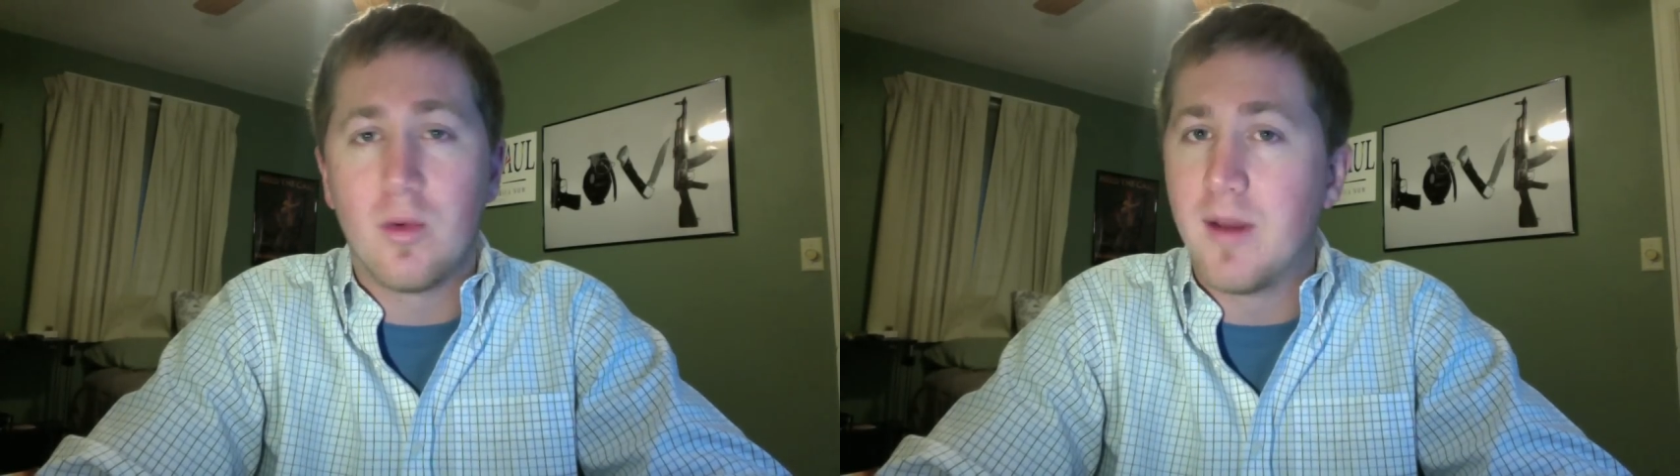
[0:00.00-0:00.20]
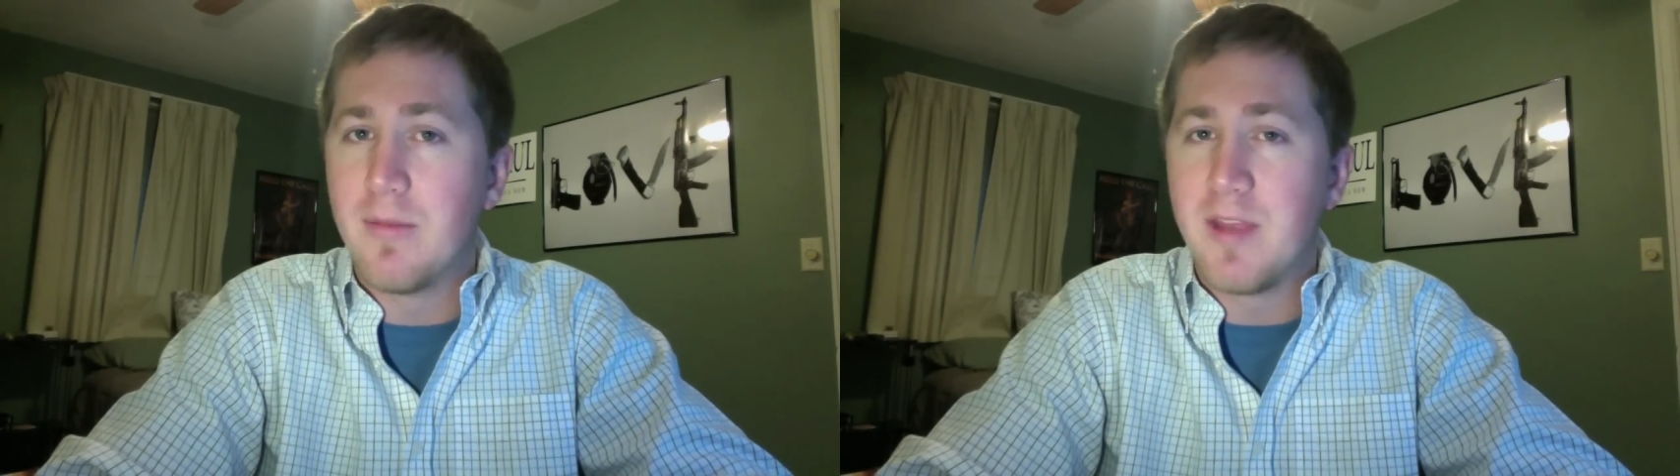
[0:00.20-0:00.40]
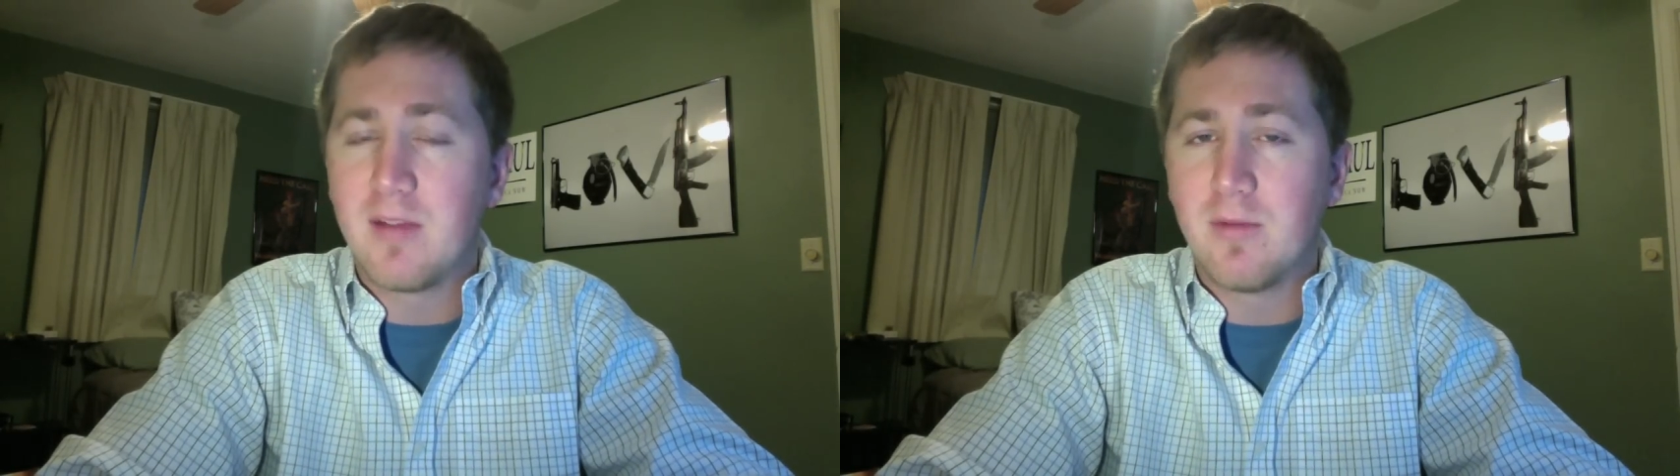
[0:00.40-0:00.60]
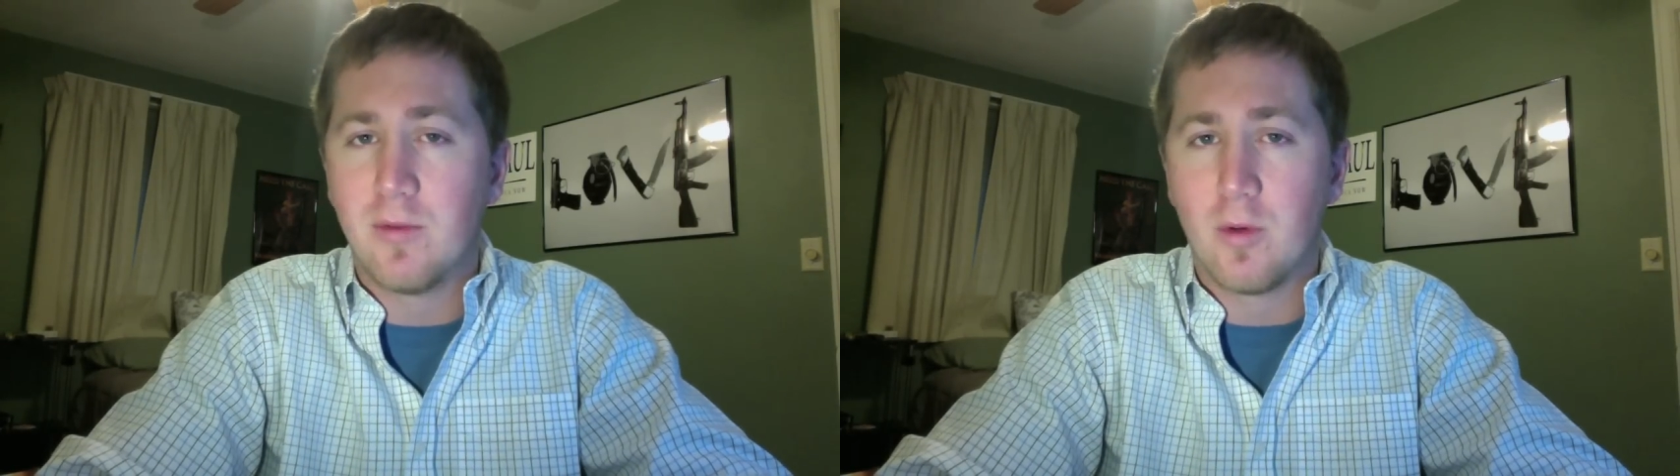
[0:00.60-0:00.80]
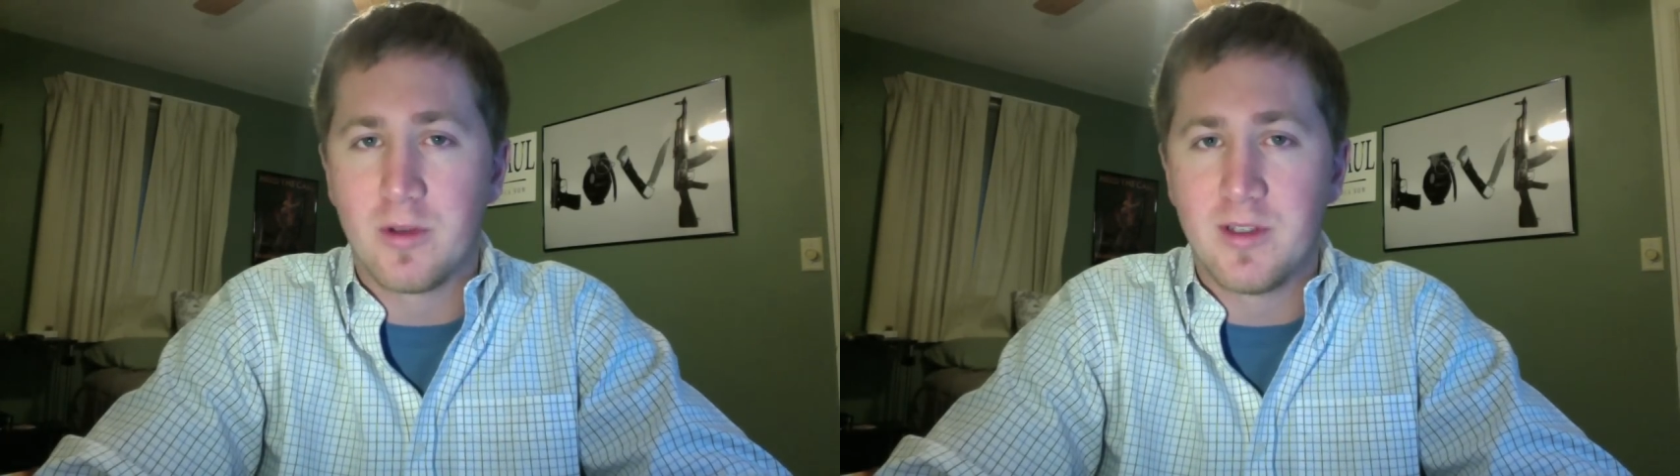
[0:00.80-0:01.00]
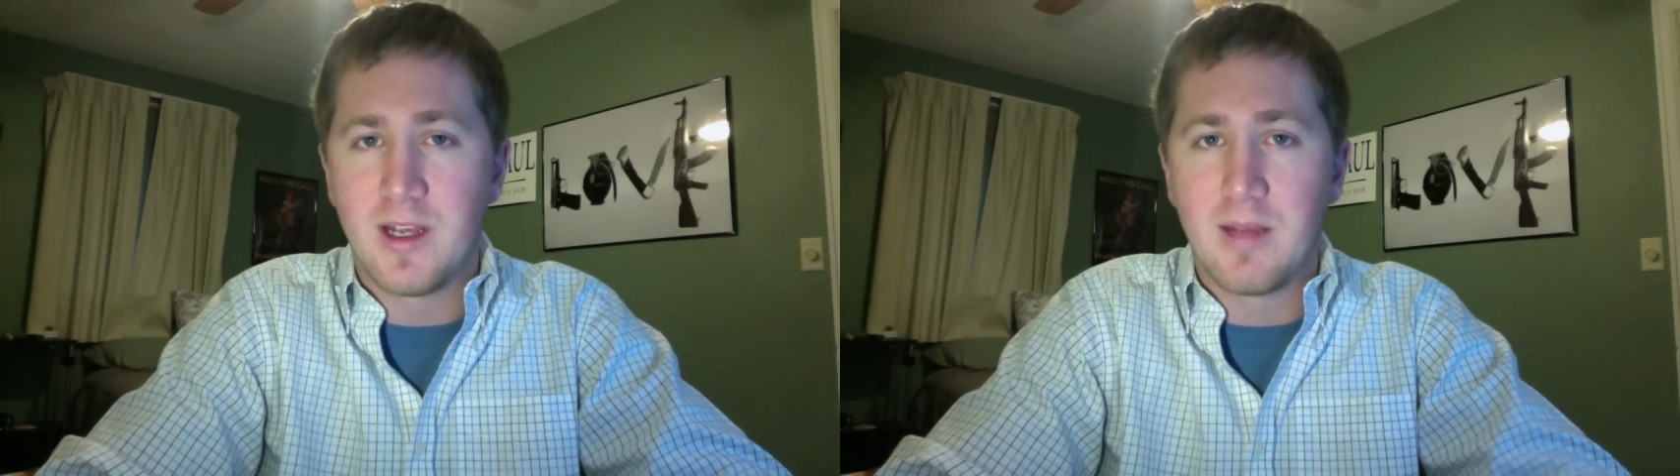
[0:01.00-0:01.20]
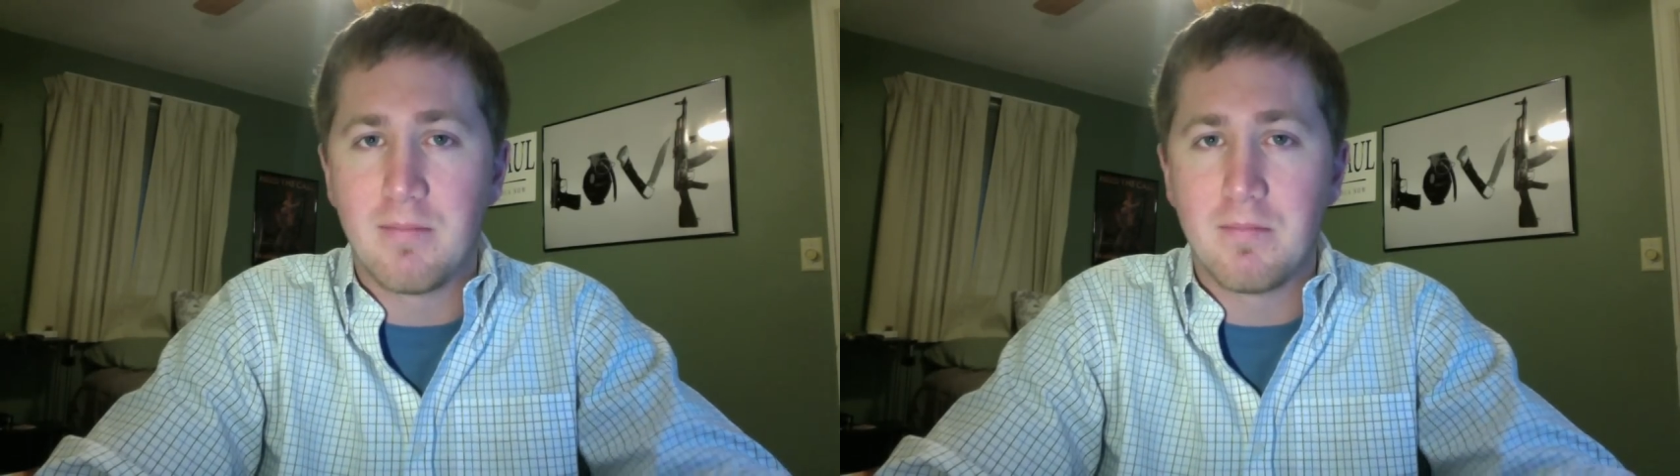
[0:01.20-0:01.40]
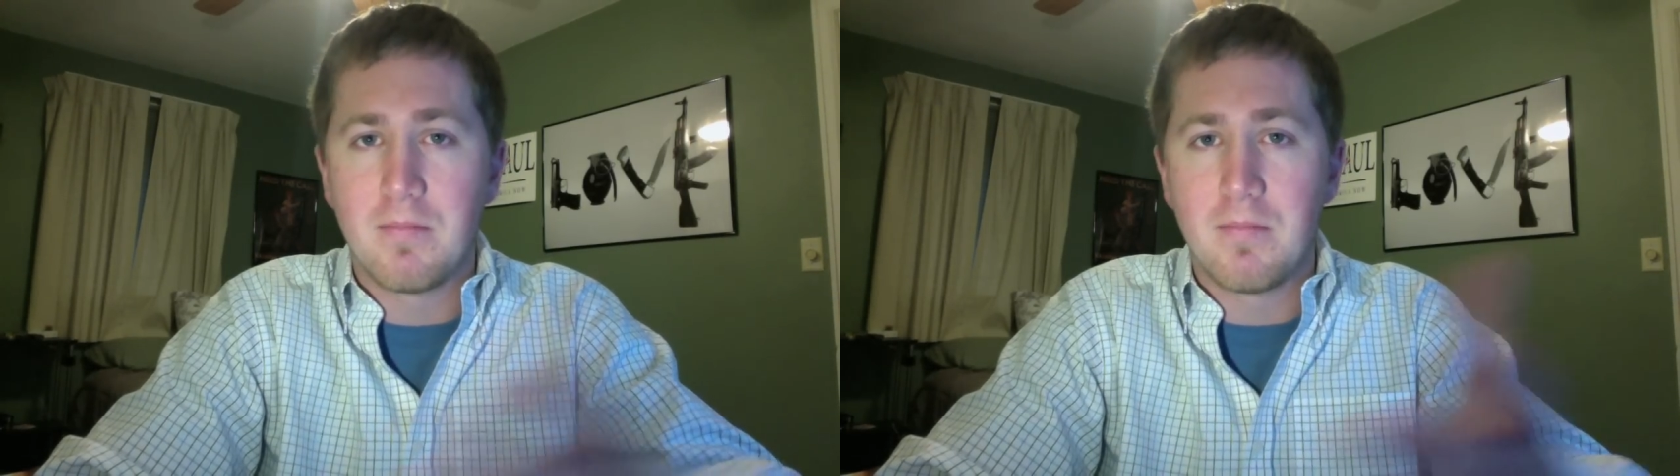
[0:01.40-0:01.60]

what I'm thankful for today.